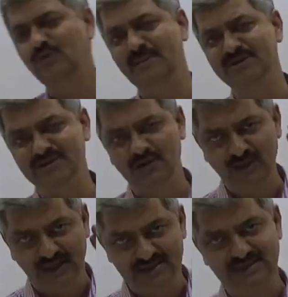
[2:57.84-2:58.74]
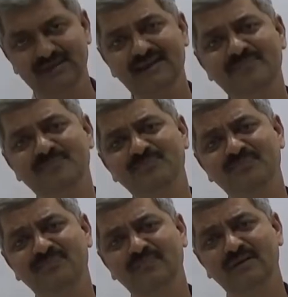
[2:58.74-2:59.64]
dimensional we consider
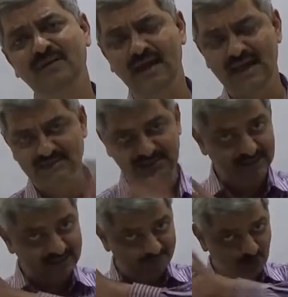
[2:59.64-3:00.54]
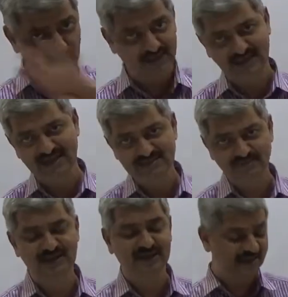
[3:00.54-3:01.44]
as a broad case,
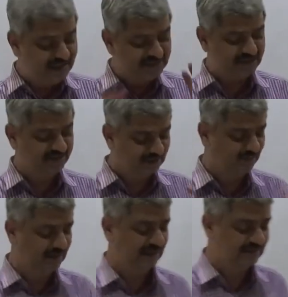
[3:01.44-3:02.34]
but in general we can